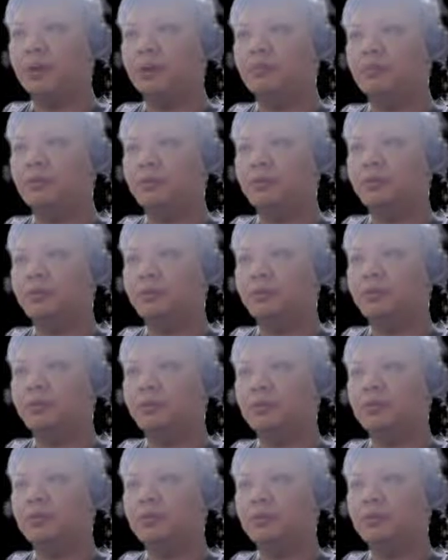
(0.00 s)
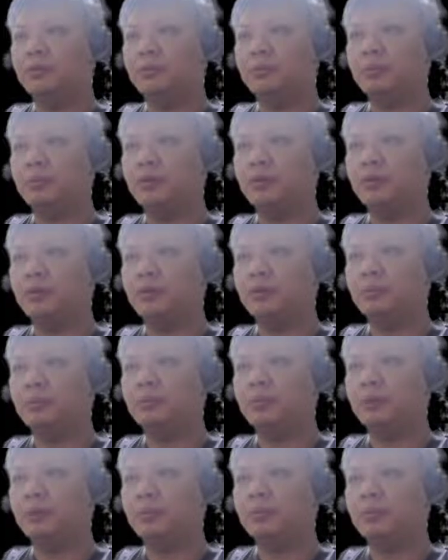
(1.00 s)
would still be present. Black
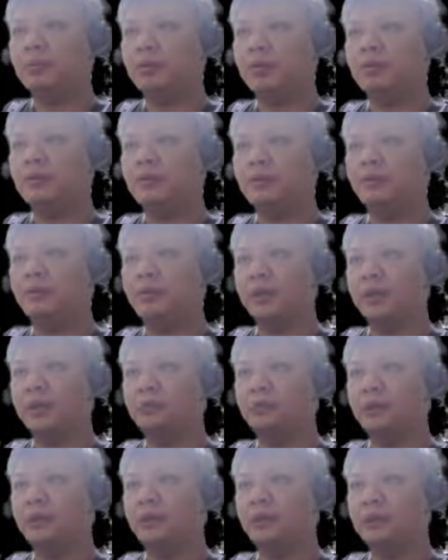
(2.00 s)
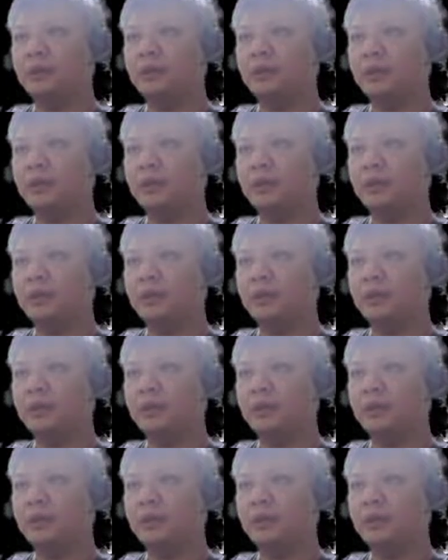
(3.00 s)
would not have developed his chariot,